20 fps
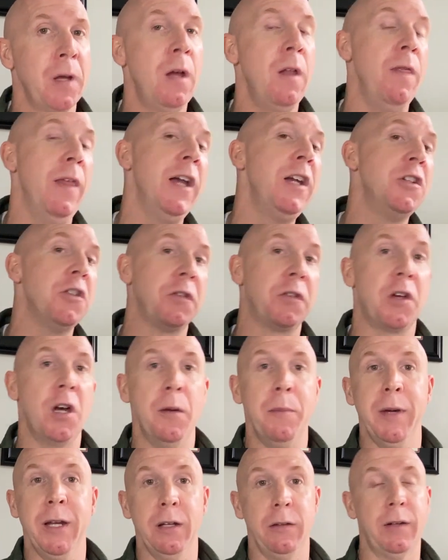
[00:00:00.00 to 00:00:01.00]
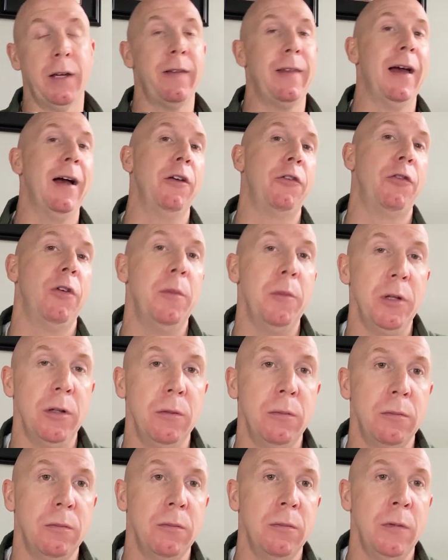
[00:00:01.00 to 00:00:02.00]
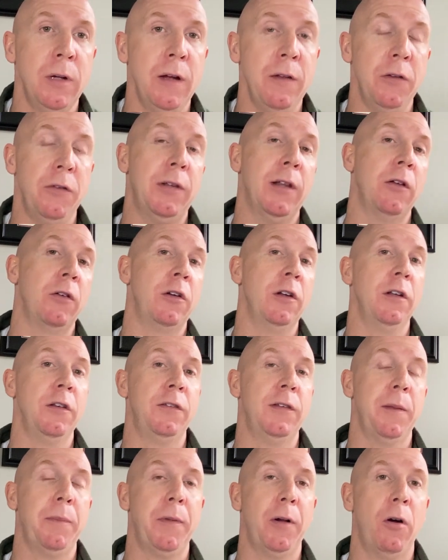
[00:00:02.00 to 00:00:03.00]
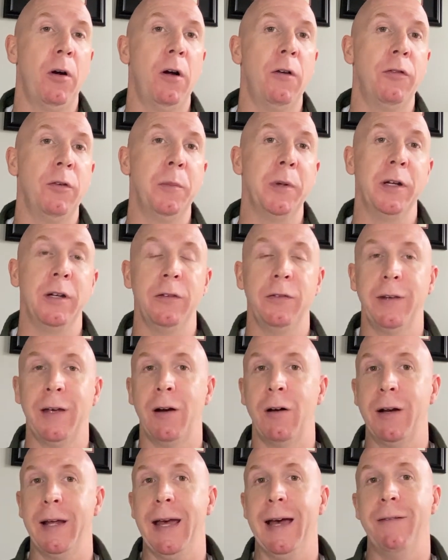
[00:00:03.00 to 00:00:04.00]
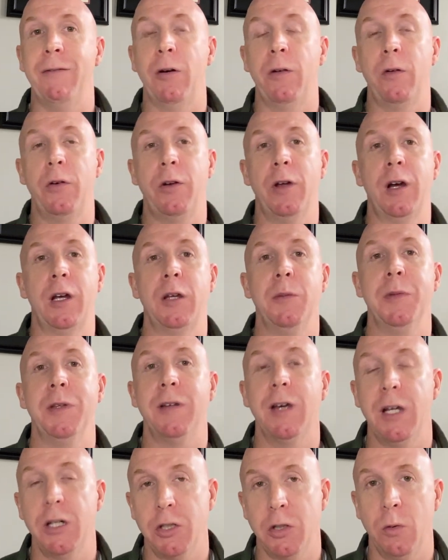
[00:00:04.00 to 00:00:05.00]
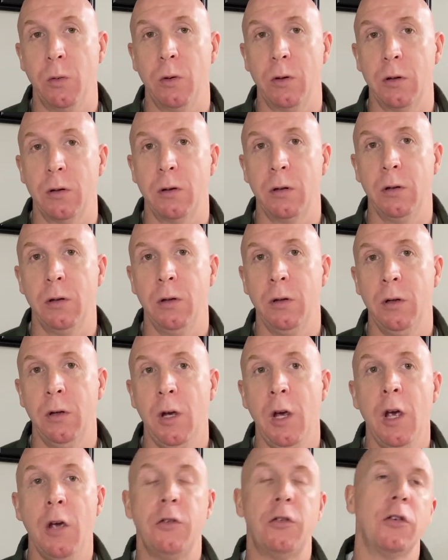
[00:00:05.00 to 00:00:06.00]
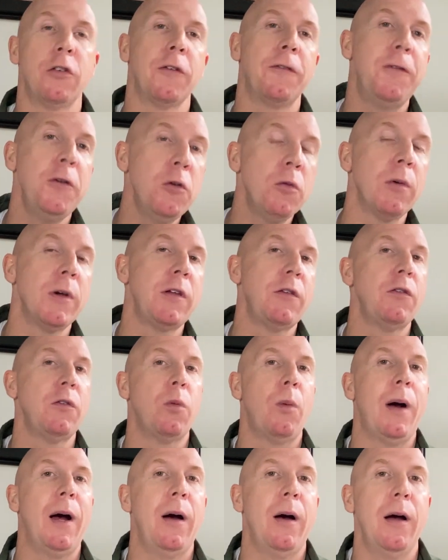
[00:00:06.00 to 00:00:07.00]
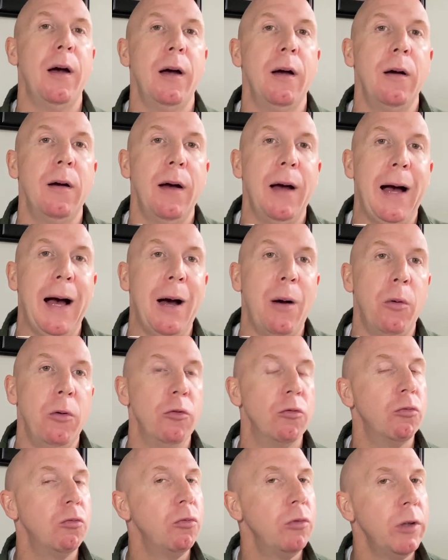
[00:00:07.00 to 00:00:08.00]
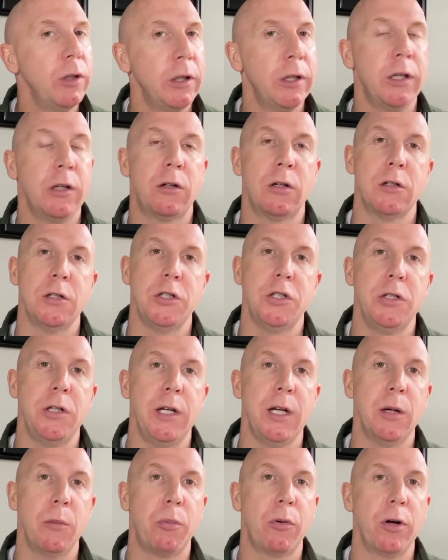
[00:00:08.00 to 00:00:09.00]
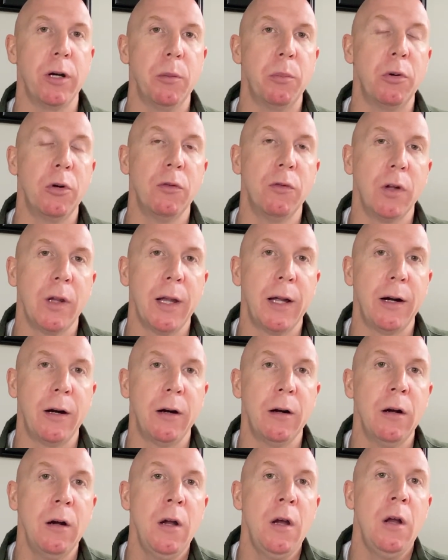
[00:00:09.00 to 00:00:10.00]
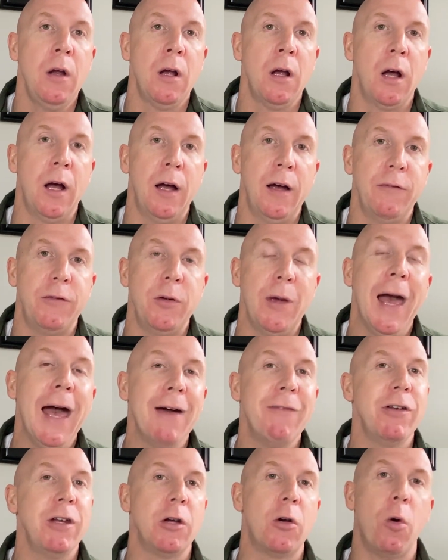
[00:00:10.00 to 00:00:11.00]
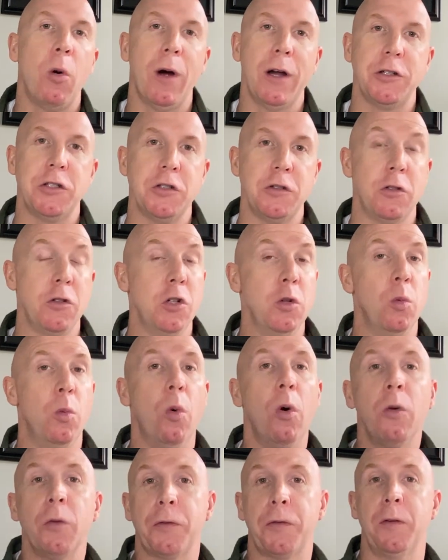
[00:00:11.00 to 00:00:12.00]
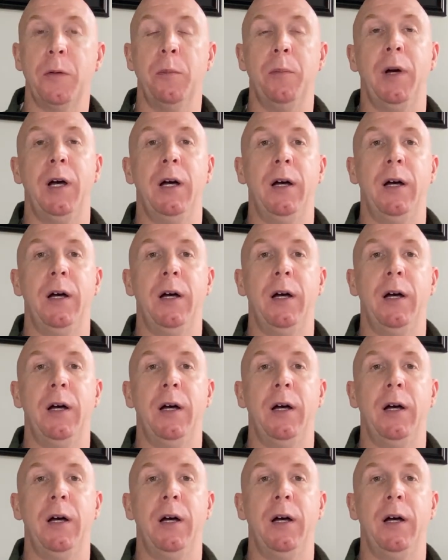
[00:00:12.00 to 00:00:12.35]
they could just come in and take the house from you. And the seller could accept their offer because they already have all their documentation order. So there's a few reasons why I would really encourage you to get a pre-approval letter. If you have any questions, or you want some